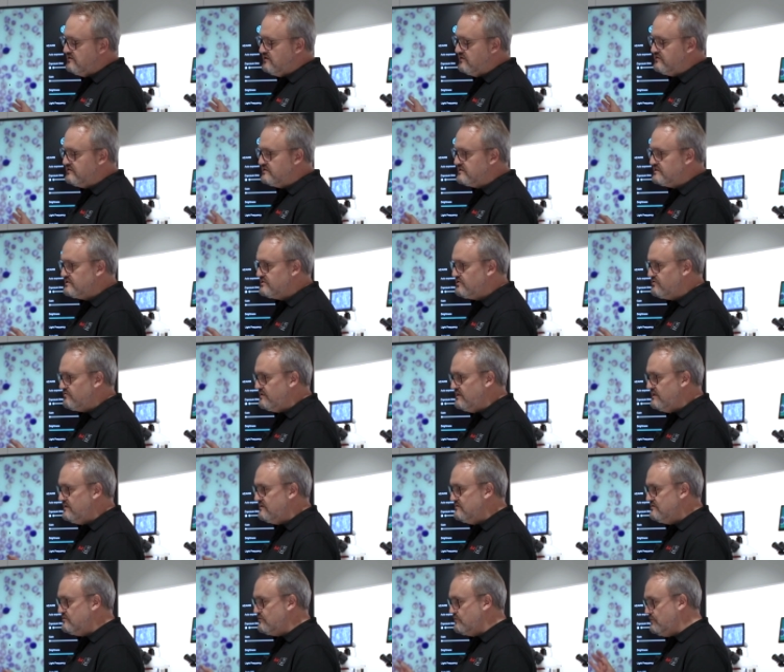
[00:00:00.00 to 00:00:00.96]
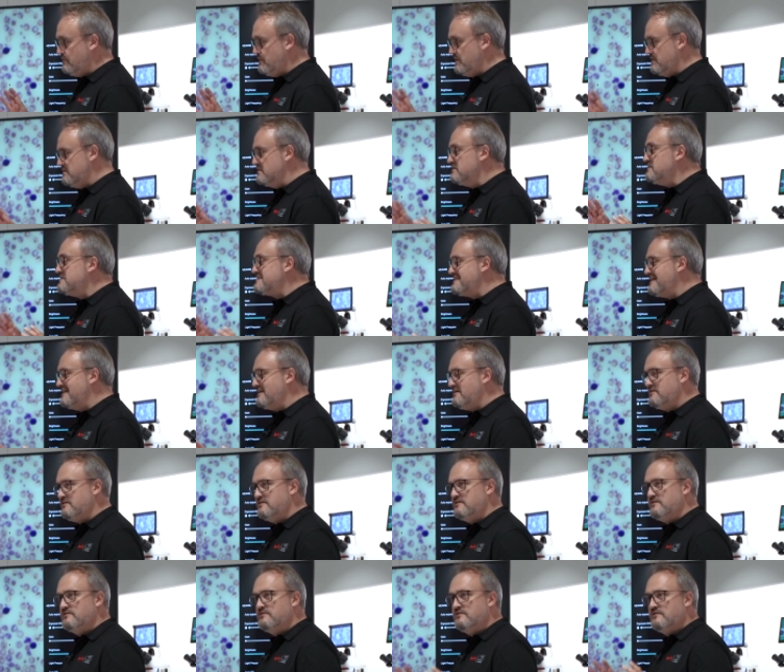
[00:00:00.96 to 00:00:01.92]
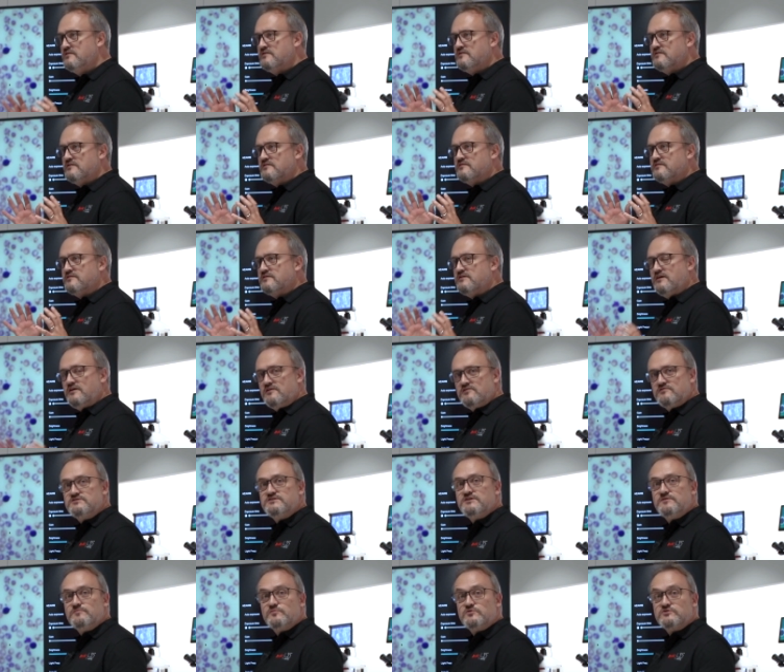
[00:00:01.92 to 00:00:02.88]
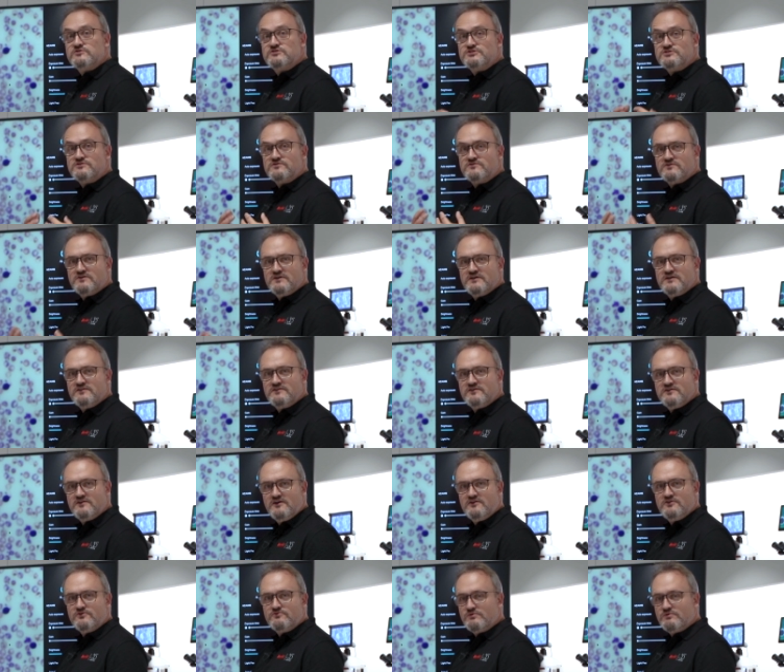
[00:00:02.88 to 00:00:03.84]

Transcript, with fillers: on the screen to fit exactly the color temperature and the color